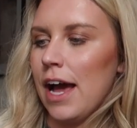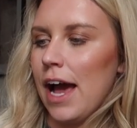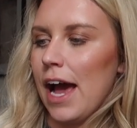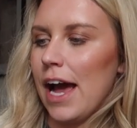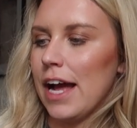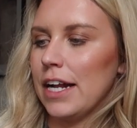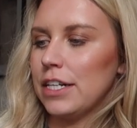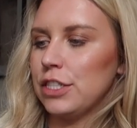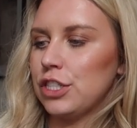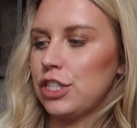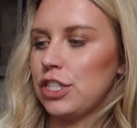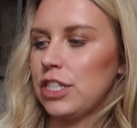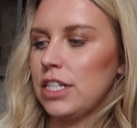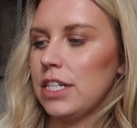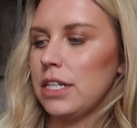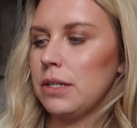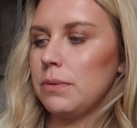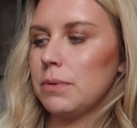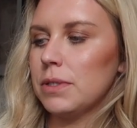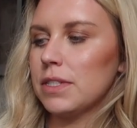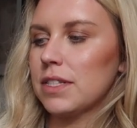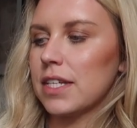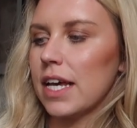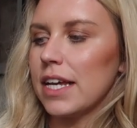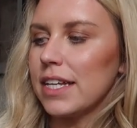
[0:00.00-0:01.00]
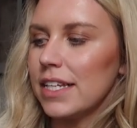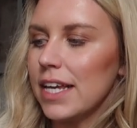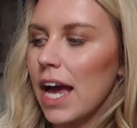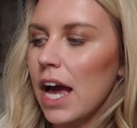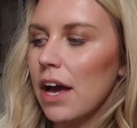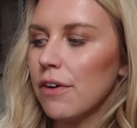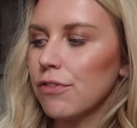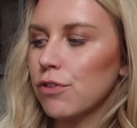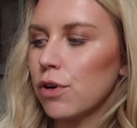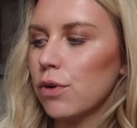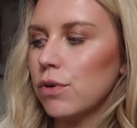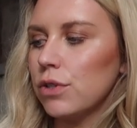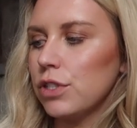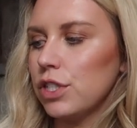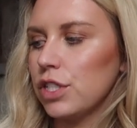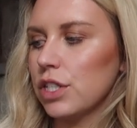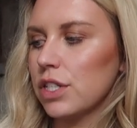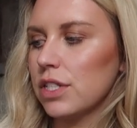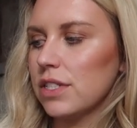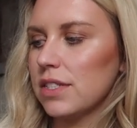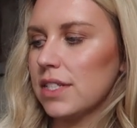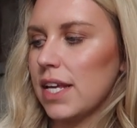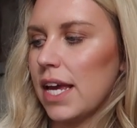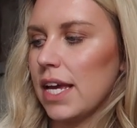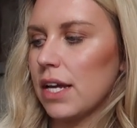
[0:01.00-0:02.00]
And she was like, yeah, of course you
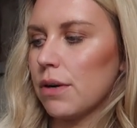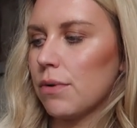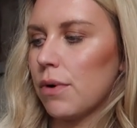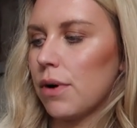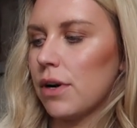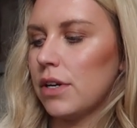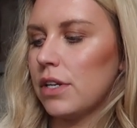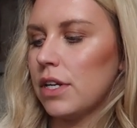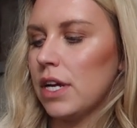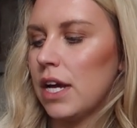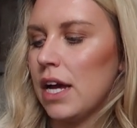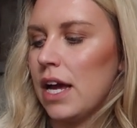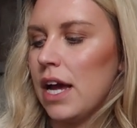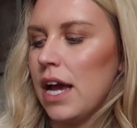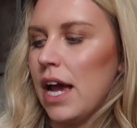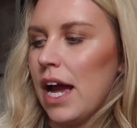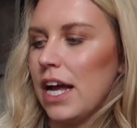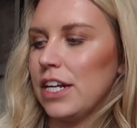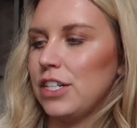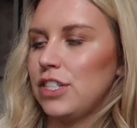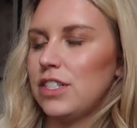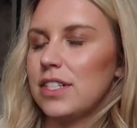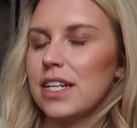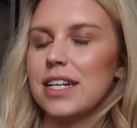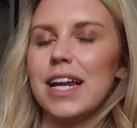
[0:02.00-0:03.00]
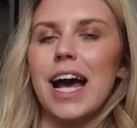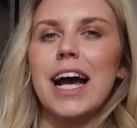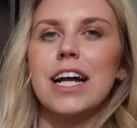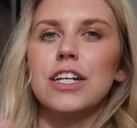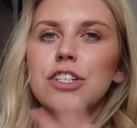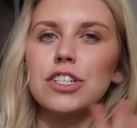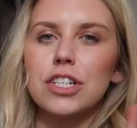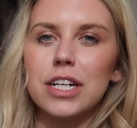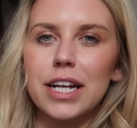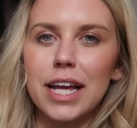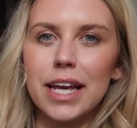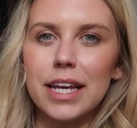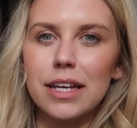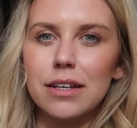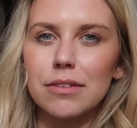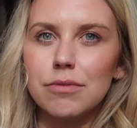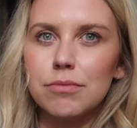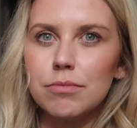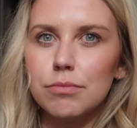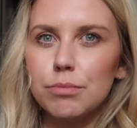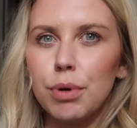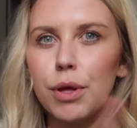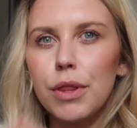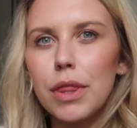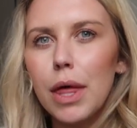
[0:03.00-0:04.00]
can take one. And she said, actually,
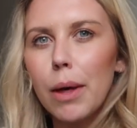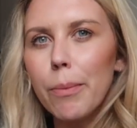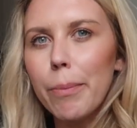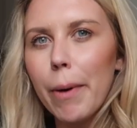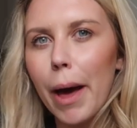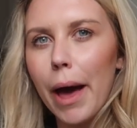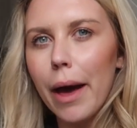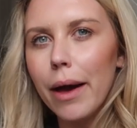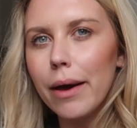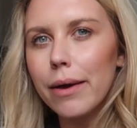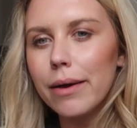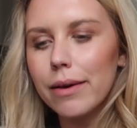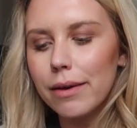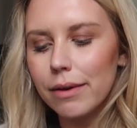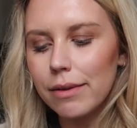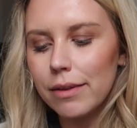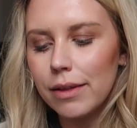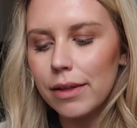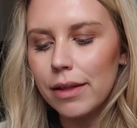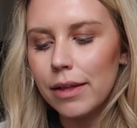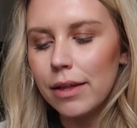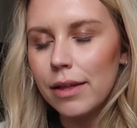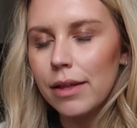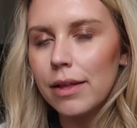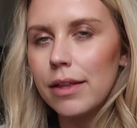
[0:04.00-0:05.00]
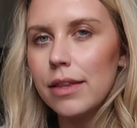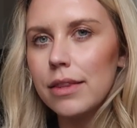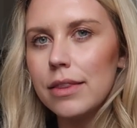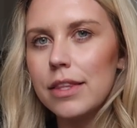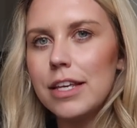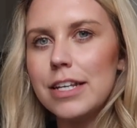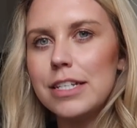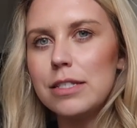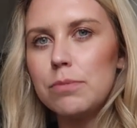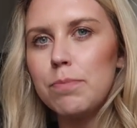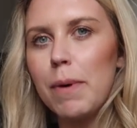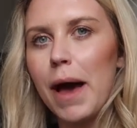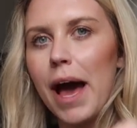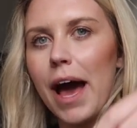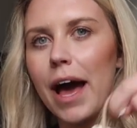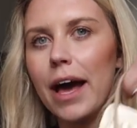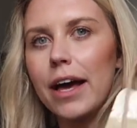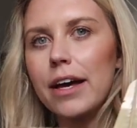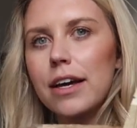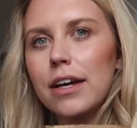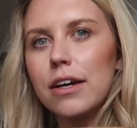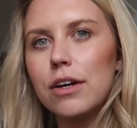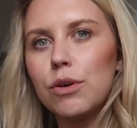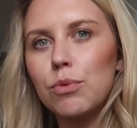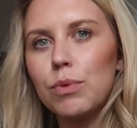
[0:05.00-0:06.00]
put that back. This
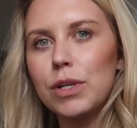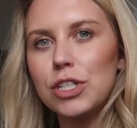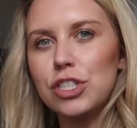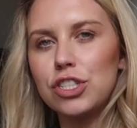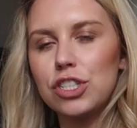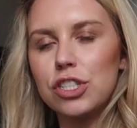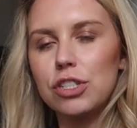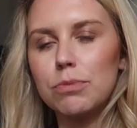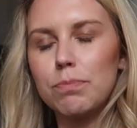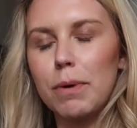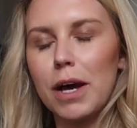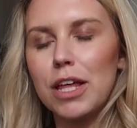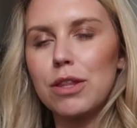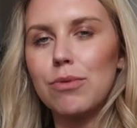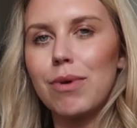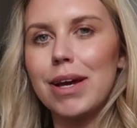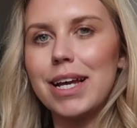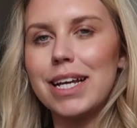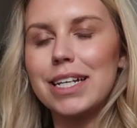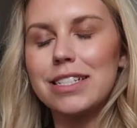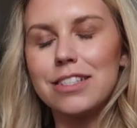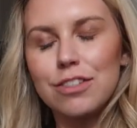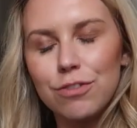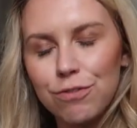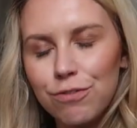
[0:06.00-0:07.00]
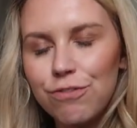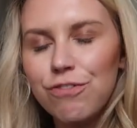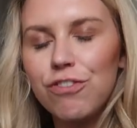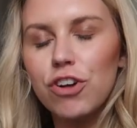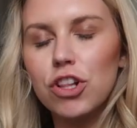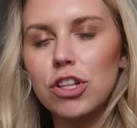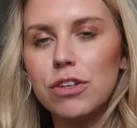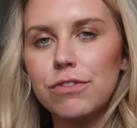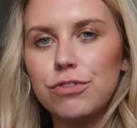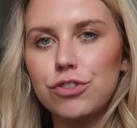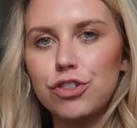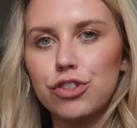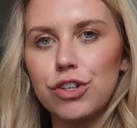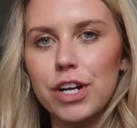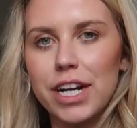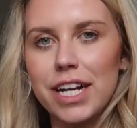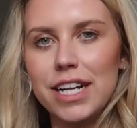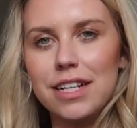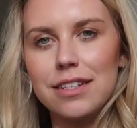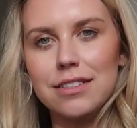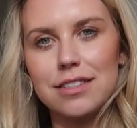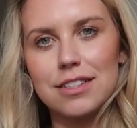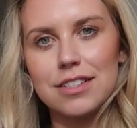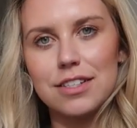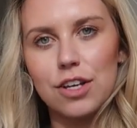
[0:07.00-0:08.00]
bag, which by the way is full of
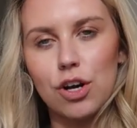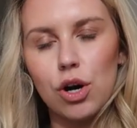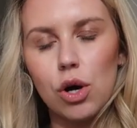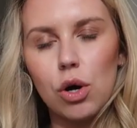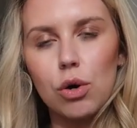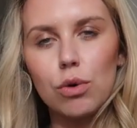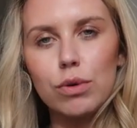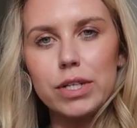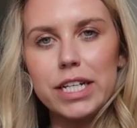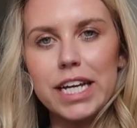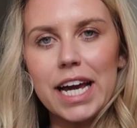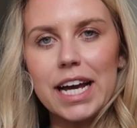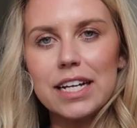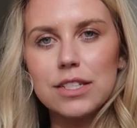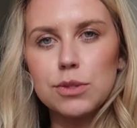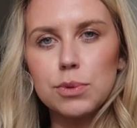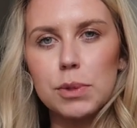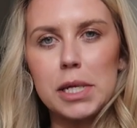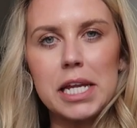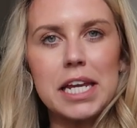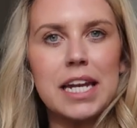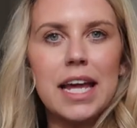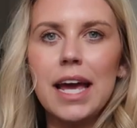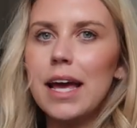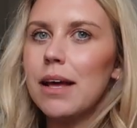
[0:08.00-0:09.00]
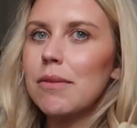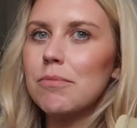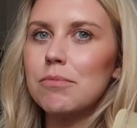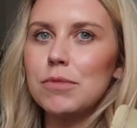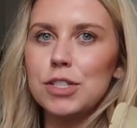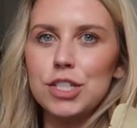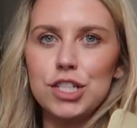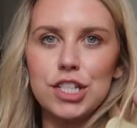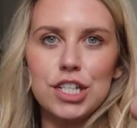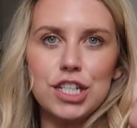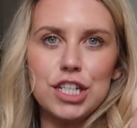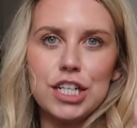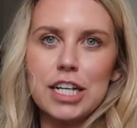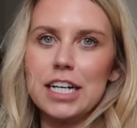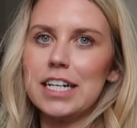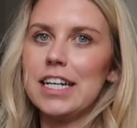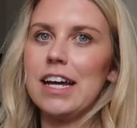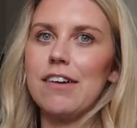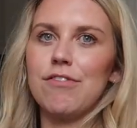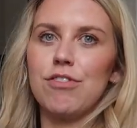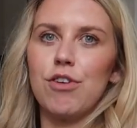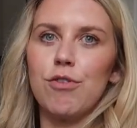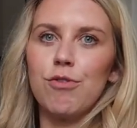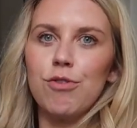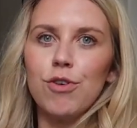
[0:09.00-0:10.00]
treats, already has one in it. And she said, you can
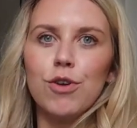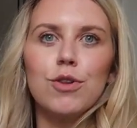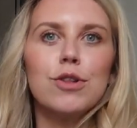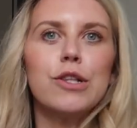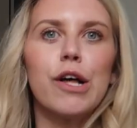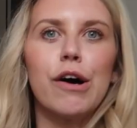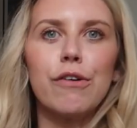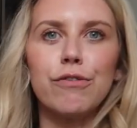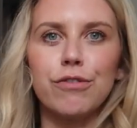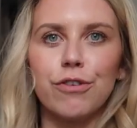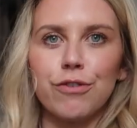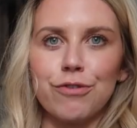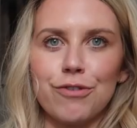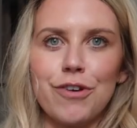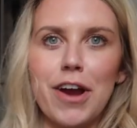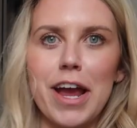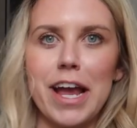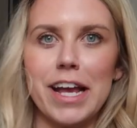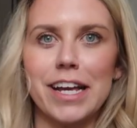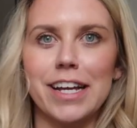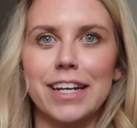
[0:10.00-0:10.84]
have the full lot for free.